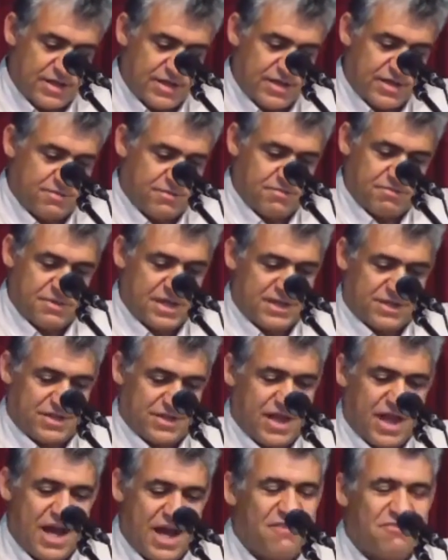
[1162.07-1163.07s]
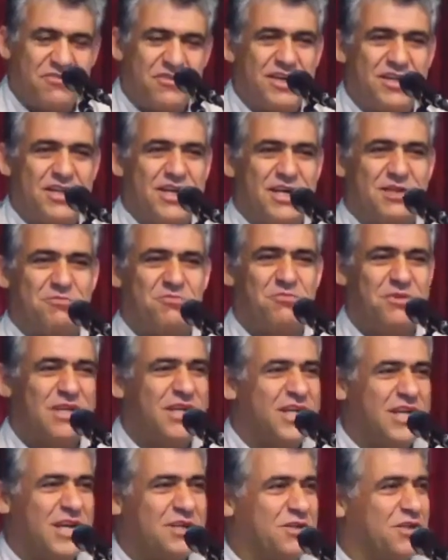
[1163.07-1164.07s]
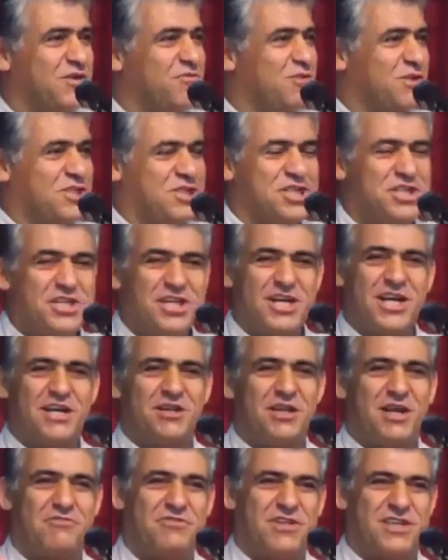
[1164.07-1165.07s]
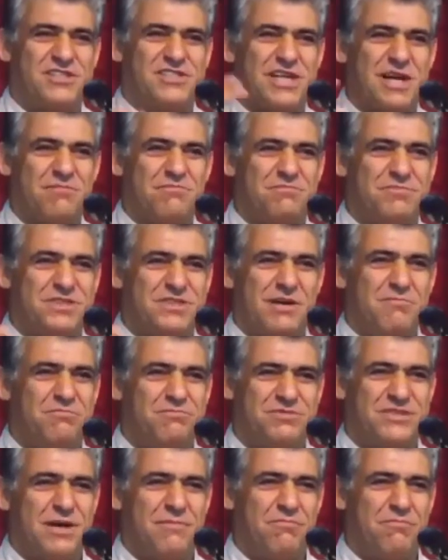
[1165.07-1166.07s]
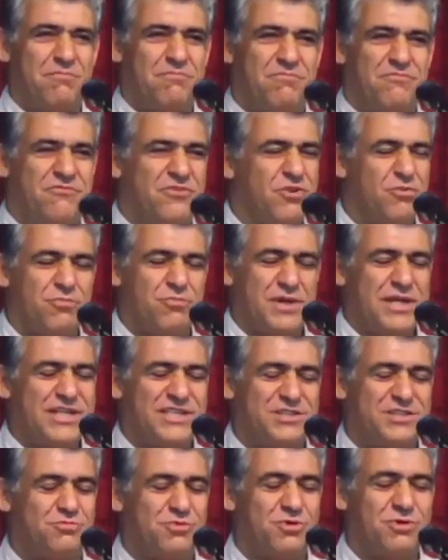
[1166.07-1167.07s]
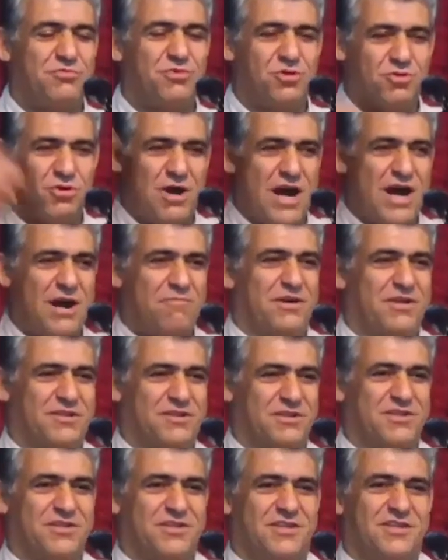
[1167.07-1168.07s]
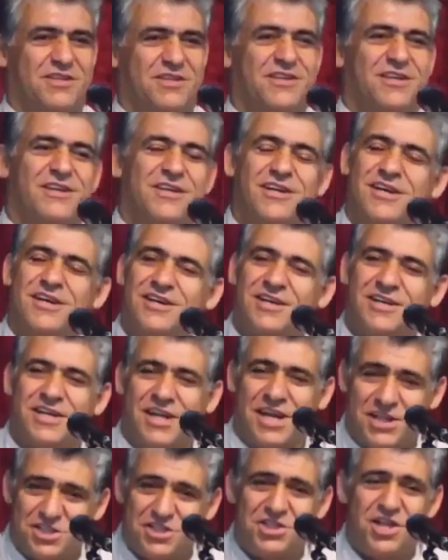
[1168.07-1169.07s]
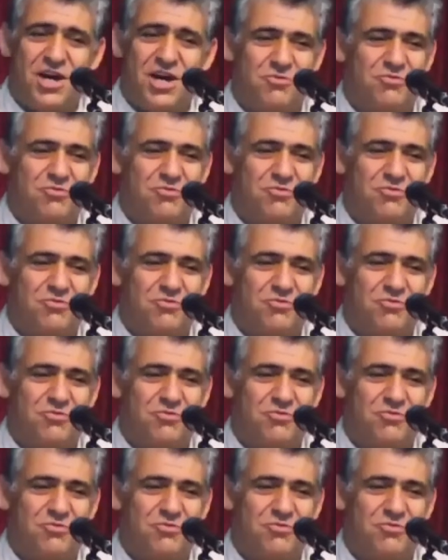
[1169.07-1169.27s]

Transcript: But after that, me and the machine gun, after some some some few minutes, we blew up and uh, crashed down.